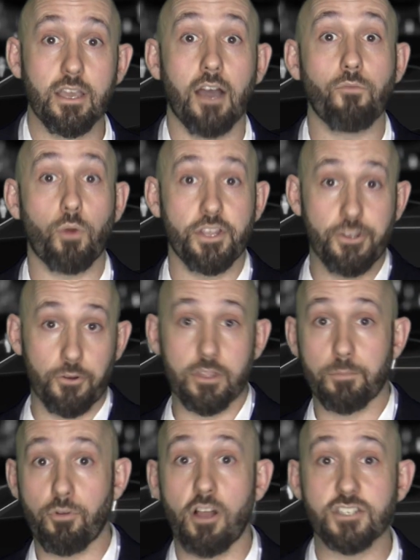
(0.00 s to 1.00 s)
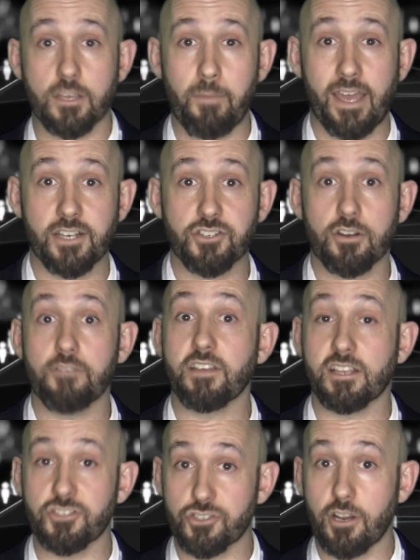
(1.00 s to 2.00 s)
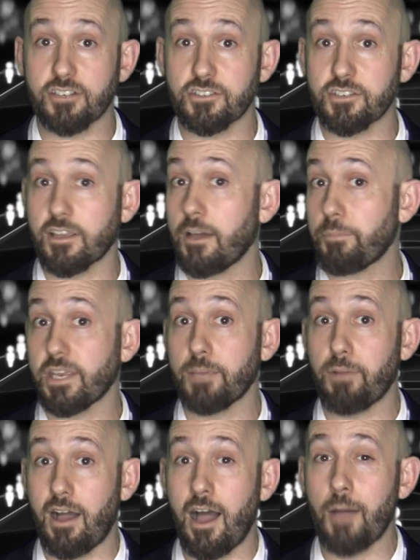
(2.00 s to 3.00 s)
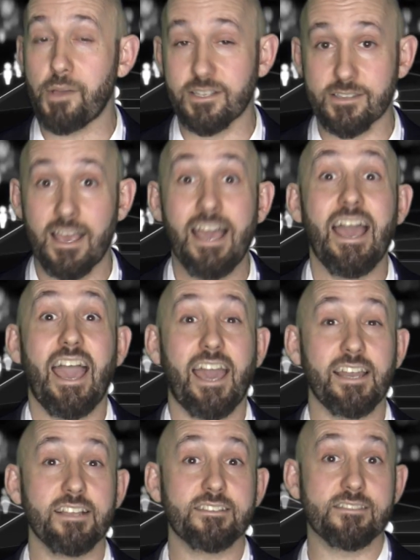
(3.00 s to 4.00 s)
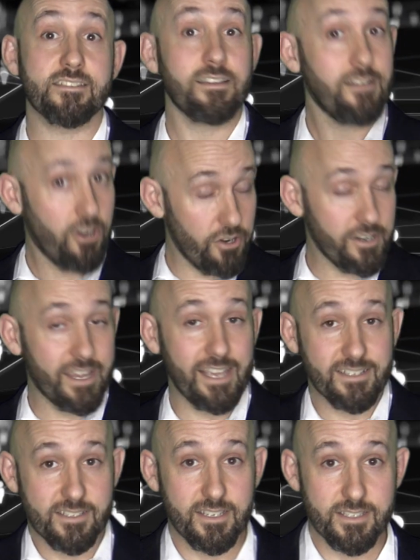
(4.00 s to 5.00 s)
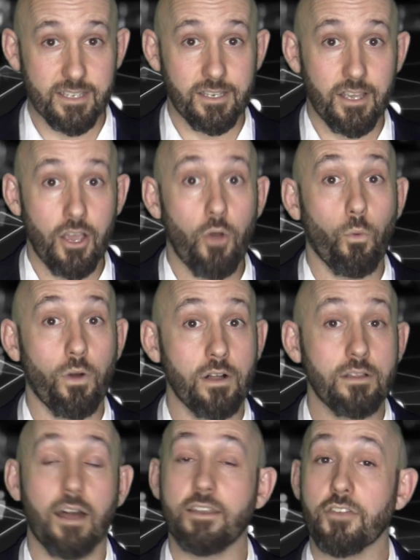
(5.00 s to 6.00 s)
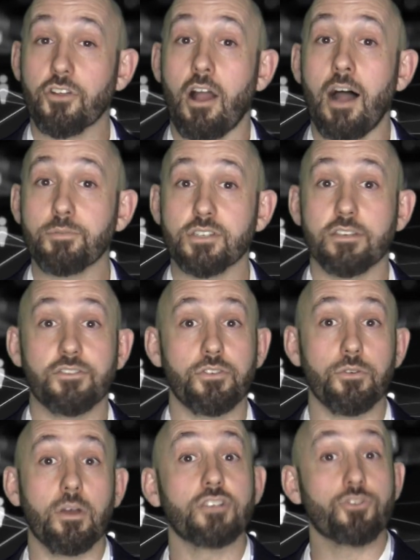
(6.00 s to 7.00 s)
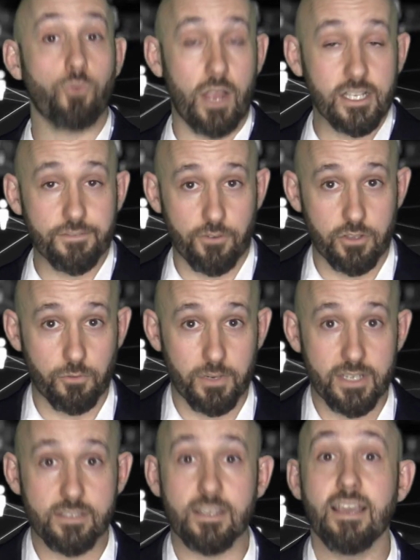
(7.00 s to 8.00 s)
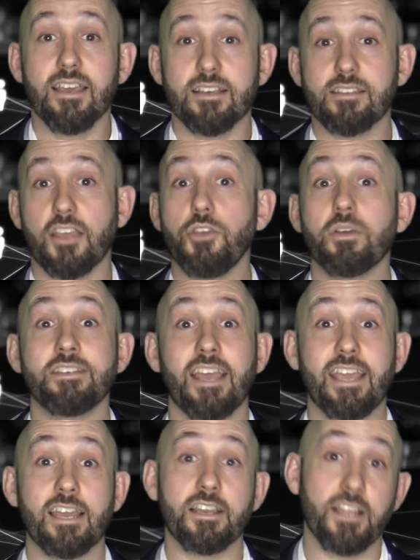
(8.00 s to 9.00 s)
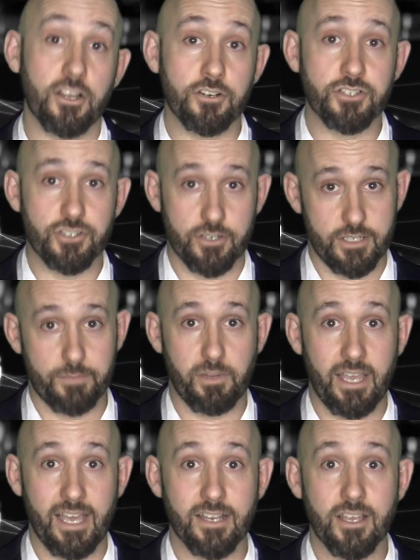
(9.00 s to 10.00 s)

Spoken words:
of where you're the project manager of the construction company in Bahamas, and it's hurricane season. Well, another option to transfer the risk is that you can take out an air insurance plan.